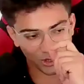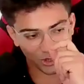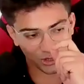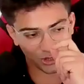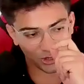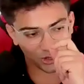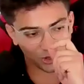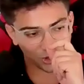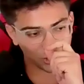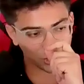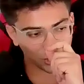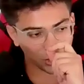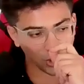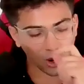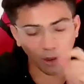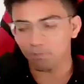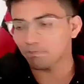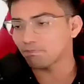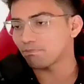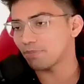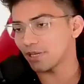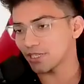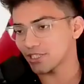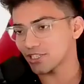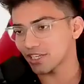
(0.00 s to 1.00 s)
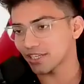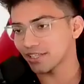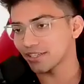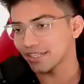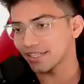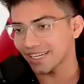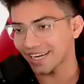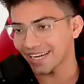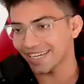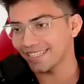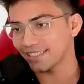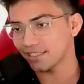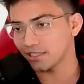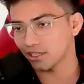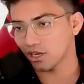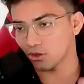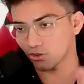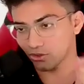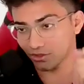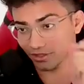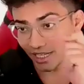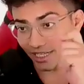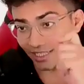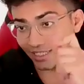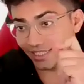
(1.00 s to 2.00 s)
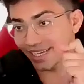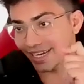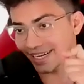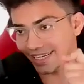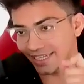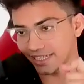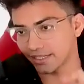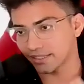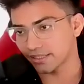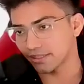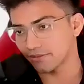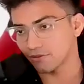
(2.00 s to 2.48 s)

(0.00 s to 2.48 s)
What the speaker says: stop pitching right now. Start guiding.